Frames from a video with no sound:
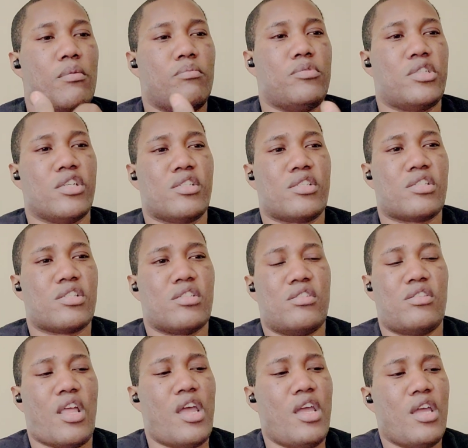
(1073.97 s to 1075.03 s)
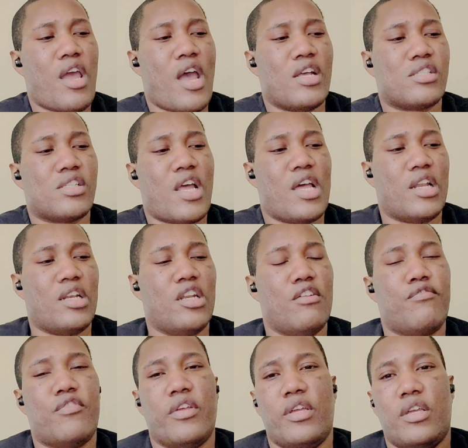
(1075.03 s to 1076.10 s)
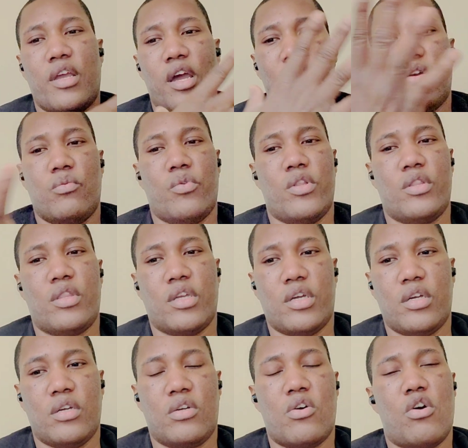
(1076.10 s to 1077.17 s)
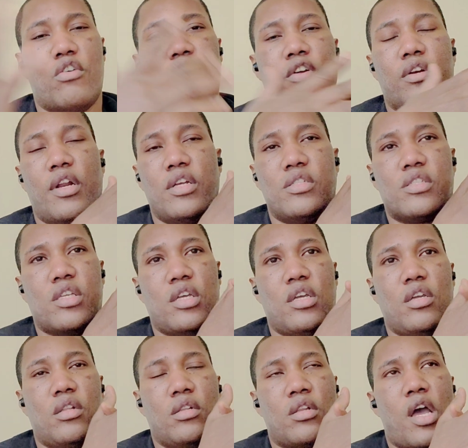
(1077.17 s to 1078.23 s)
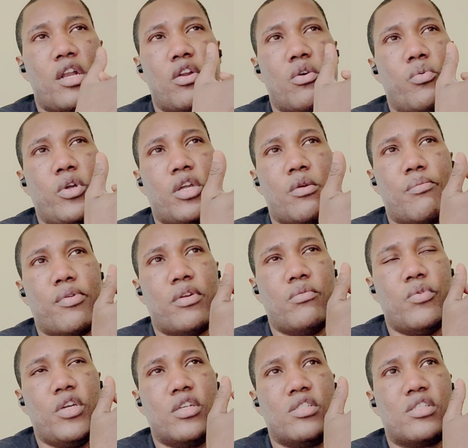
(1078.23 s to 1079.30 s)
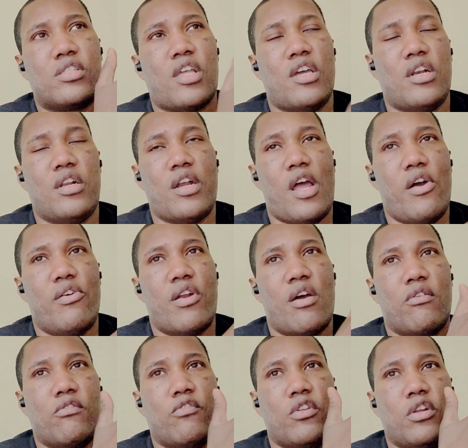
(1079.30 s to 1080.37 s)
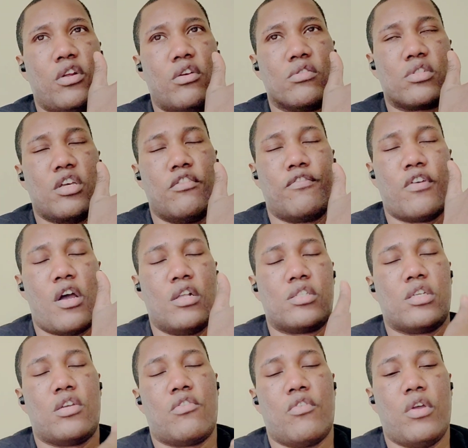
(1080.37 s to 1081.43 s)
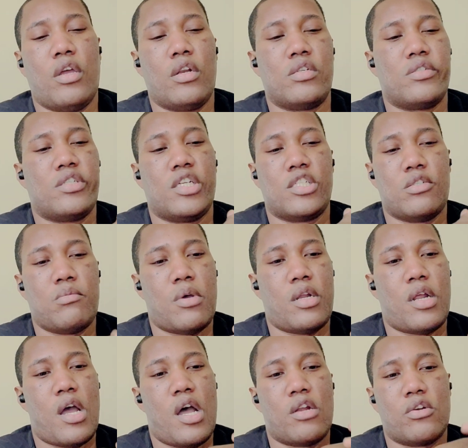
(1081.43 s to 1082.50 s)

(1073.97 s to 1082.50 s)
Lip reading: This thing has not lifted yet with the COVID-19. I know we can state it now in our videos as content creators. It doesn't matter how